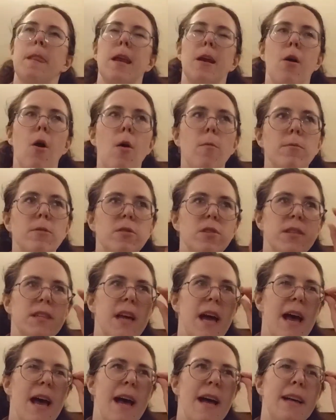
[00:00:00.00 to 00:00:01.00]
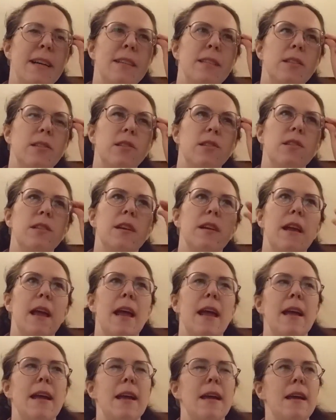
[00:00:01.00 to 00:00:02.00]
It almost has
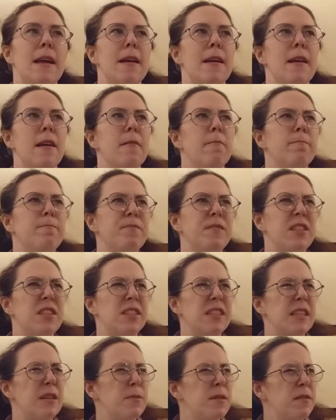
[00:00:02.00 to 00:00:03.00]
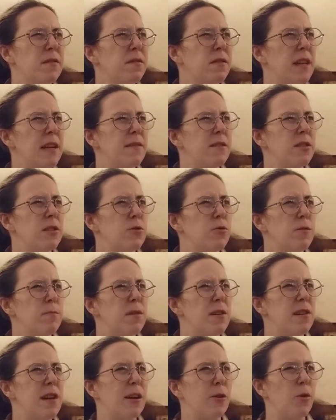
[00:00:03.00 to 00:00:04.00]
a cinnamon flavor to
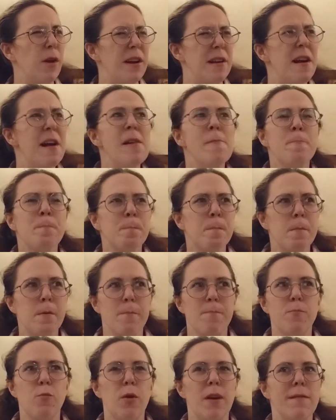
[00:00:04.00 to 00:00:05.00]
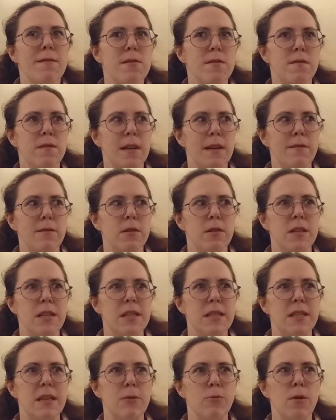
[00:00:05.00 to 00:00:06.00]
it, but not quite. Whatever the flavor
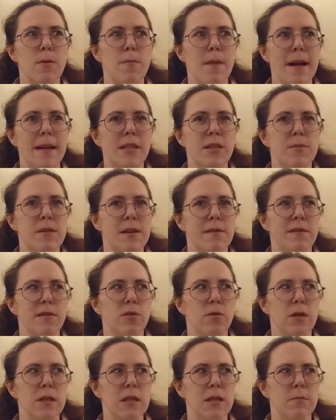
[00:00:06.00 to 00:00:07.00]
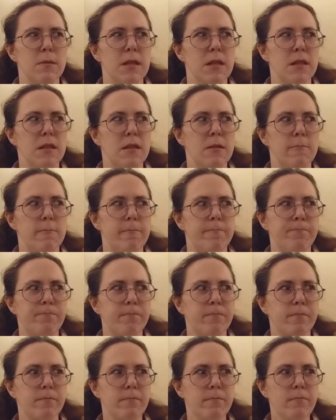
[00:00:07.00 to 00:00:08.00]
is, it reminds me of Christmas.
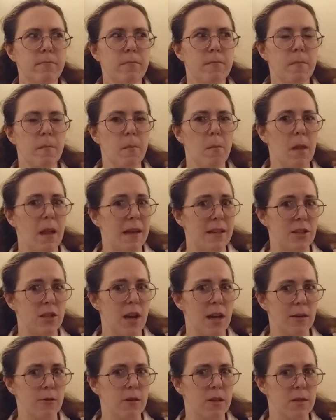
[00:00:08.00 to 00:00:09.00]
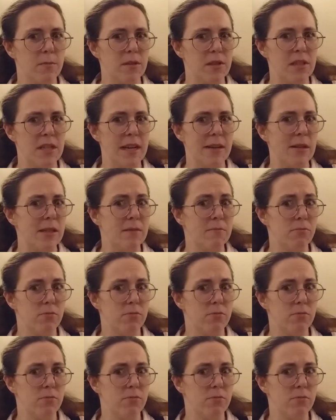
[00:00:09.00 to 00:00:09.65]
It's not Christmas yet.